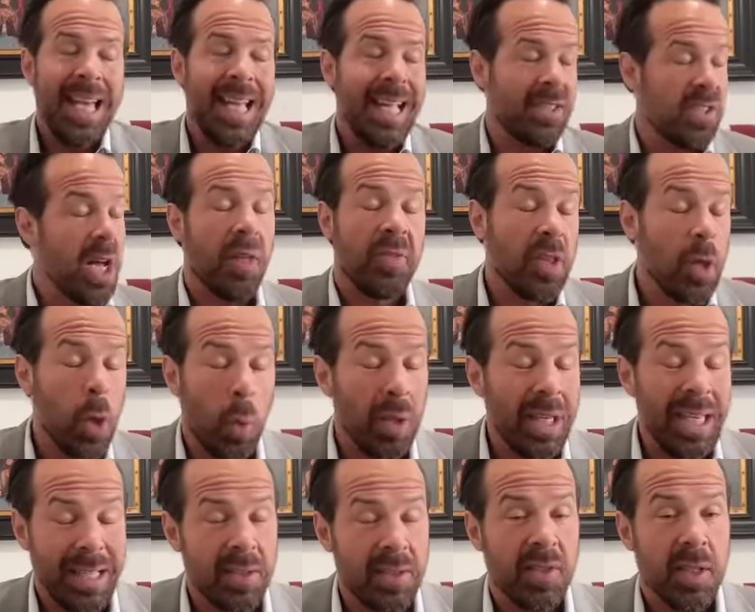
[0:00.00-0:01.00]
It's not the
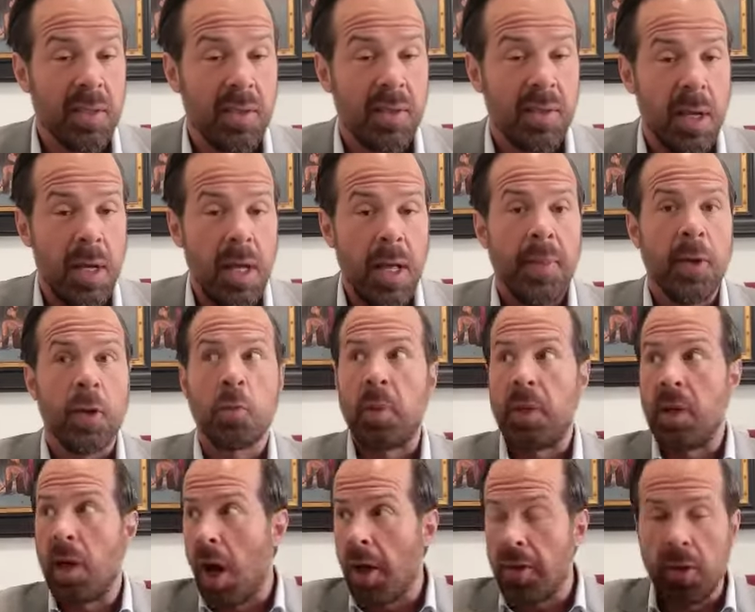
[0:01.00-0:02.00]
only instance. There's
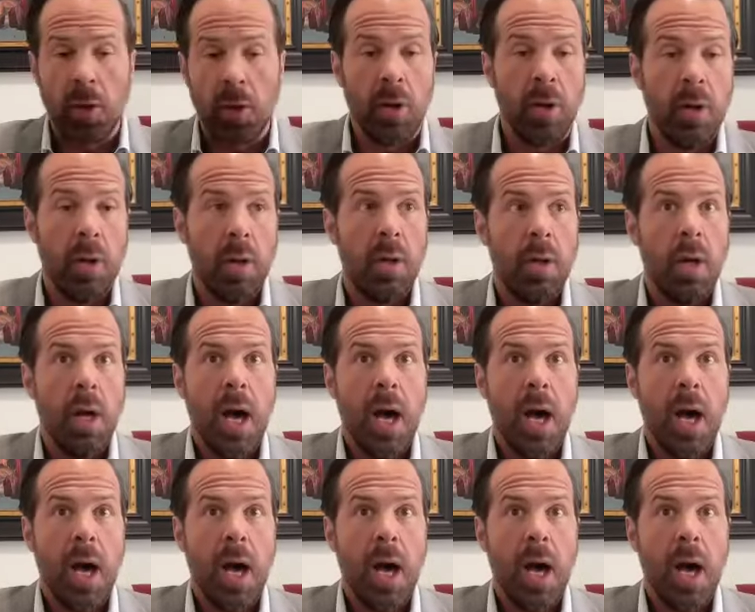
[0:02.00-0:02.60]
been other